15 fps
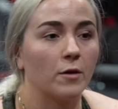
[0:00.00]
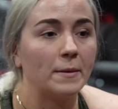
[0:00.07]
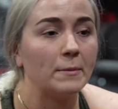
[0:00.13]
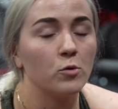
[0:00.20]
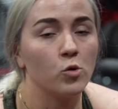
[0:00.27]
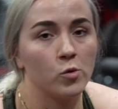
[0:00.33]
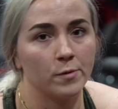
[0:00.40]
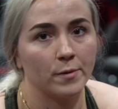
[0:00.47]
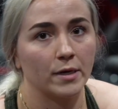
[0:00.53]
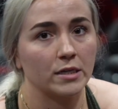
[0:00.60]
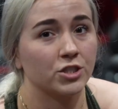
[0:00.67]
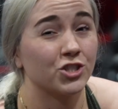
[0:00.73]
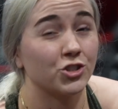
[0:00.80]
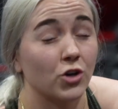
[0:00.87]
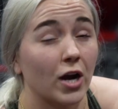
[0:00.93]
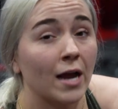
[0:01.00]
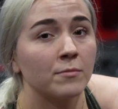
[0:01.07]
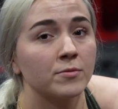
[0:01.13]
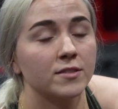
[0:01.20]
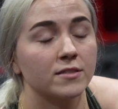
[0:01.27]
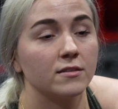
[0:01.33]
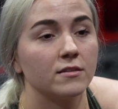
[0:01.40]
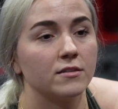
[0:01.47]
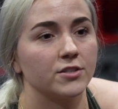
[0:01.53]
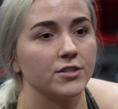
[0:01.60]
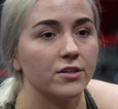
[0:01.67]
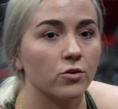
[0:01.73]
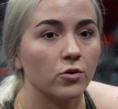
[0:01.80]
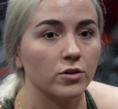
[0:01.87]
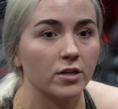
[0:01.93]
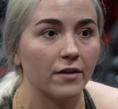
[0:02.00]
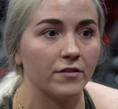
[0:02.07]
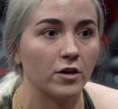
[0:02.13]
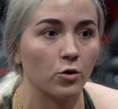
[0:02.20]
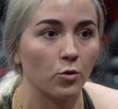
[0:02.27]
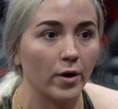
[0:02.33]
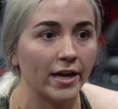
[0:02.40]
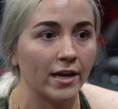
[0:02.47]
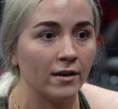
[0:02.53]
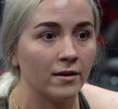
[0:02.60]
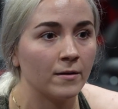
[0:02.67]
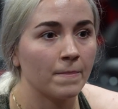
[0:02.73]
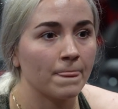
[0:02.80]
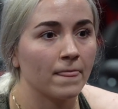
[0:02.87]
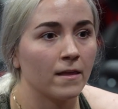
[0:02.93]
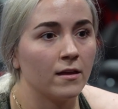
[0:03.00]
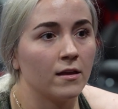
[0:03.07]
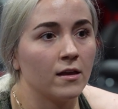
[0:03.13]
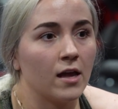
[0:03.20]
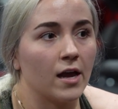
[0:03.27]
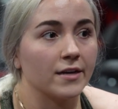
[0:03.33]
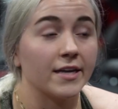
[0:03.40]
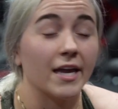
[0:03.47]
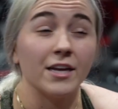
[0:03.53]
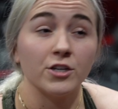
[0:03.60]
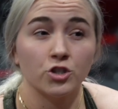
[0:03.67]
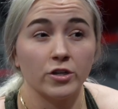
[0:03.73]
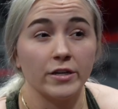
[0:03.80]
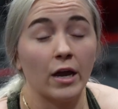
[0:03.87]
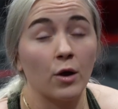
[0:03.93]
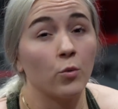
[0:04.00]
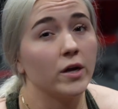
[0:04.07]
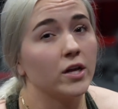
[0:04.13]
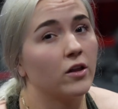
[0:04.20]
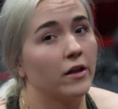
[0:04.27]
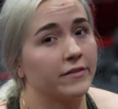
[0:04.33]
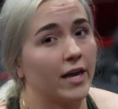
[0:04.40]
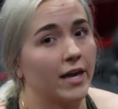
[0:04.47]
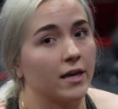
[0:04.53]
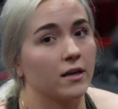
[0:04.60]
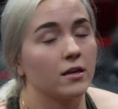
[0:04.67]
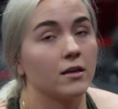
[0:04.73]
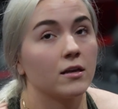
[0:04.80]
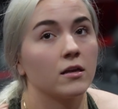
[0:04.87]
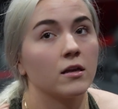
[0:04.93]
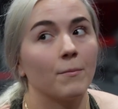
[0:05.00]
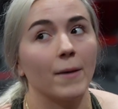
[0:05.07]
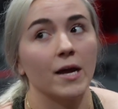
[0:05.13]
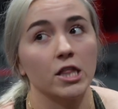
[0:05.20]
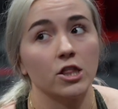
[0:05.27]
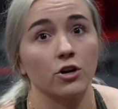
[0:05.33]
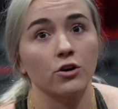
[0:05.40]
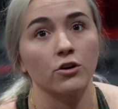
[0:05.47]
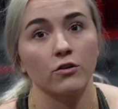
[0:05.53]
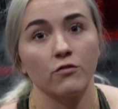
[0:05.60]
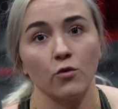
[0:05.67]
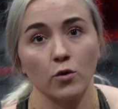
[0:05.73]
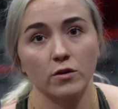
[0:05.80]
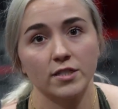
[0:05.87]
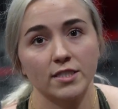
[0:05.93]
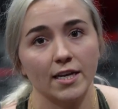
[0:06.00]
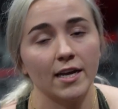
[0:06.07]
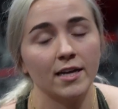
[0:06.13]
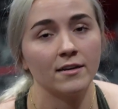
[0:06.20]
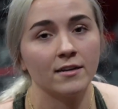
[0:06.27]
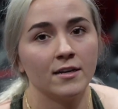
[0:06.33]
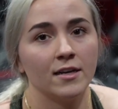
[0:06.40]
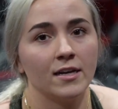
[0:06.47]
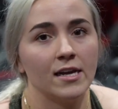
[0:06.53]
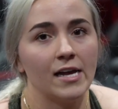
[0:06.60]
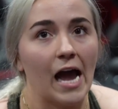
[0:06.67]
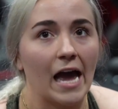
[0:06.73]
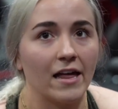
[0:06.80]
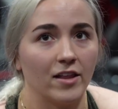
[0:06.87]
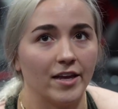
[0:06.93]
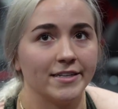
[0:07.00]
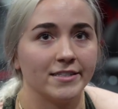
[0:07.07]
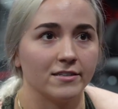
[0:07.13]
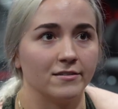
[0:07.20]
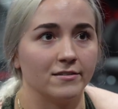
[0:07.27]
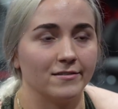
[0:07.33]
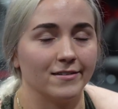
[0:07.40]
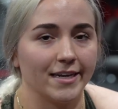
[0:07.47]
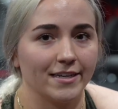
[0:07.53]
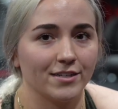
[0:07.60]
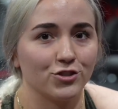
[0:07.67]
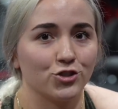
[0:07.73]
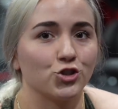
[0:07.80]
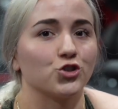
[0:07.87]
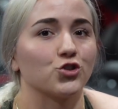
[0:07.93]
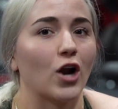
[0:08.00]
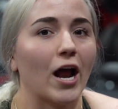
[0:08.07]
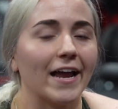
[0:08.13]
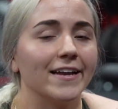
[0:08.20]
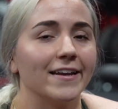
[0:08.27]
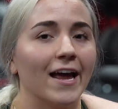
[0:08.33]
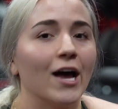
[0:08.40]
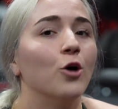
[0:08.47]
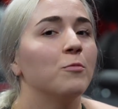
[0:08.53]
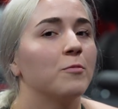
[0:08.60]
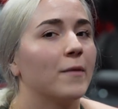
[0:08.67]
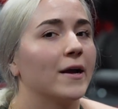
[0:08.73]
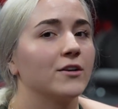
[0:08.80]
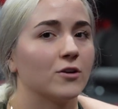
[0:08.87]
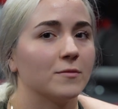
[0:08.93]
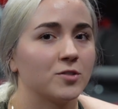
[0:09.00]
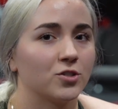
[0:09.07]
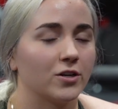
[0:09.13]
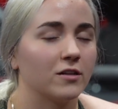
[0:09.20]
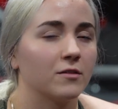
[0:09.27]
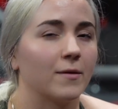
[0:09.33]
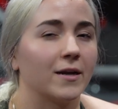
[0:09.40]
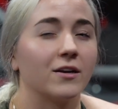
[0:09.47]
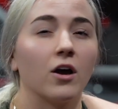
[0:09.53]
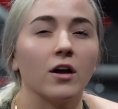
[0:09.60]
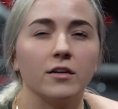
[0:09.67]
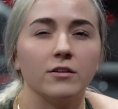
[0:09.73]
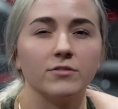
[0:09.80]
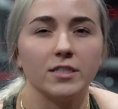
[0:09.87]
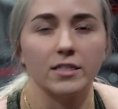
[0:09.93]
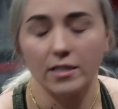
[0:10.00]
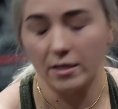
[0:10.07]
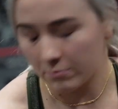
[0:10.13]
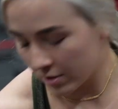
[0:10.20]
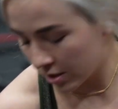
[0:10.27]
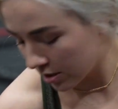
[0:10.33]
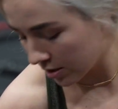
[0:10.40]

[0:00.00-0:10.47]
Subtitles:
of people will wear straps so you can hold heavier weight. Occasionally I will on my 3rd or 4th set. I like to try and help my grip strength by not using them.